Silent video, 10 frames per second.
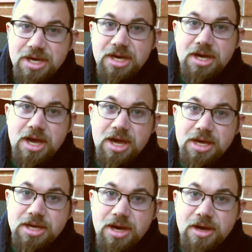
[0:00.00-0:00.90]

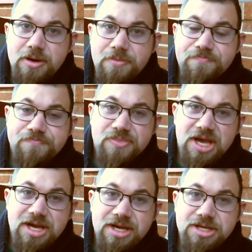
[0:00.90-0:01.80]
a
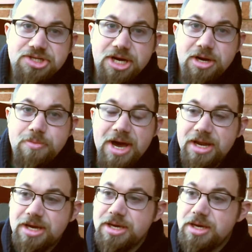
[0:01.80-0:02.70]
English
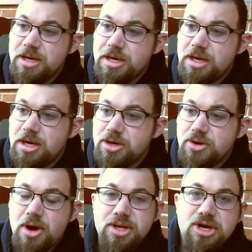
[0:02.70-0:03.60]
aromatic
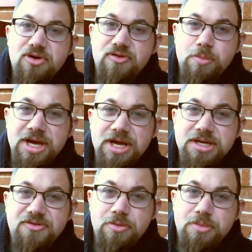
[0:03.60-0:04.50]
crossover blend
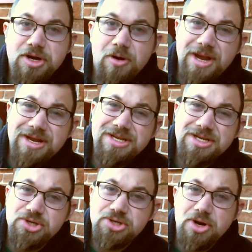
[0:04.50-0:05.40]
from McCranies in
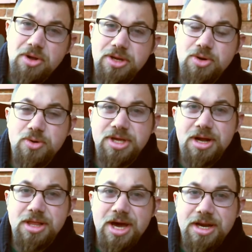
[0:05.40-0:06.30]
Charlotte, North
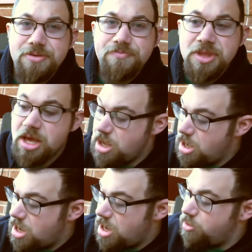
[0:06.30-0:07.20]
Carolina.
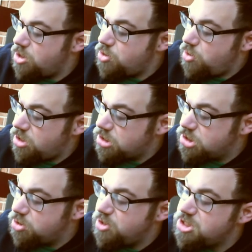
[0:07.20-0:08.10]
I'm going to
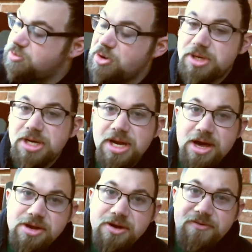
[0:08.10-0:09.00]
be smoking it out
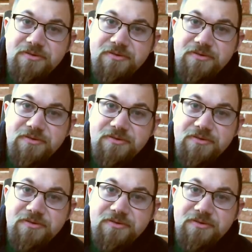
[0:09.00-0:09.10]
of